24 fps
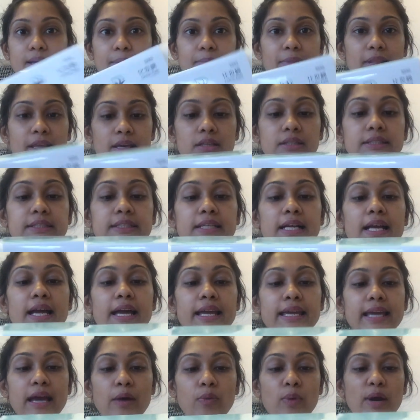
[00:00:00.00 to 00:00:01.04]
I'm like,
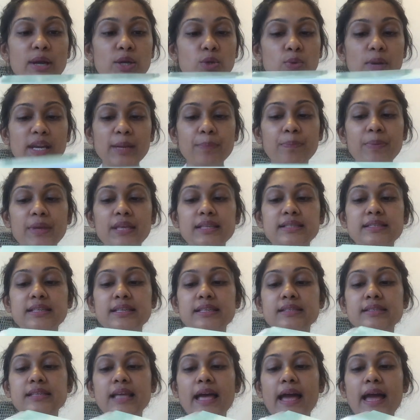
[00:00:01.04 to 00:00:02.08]
yeah, 120
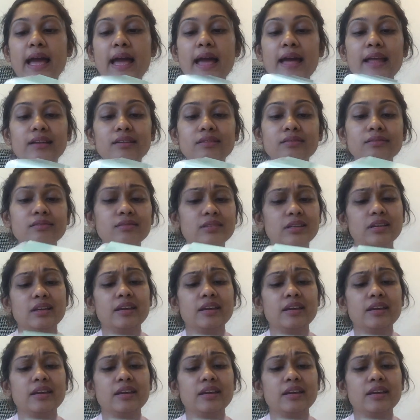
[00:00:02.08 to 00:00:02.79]
pieces, and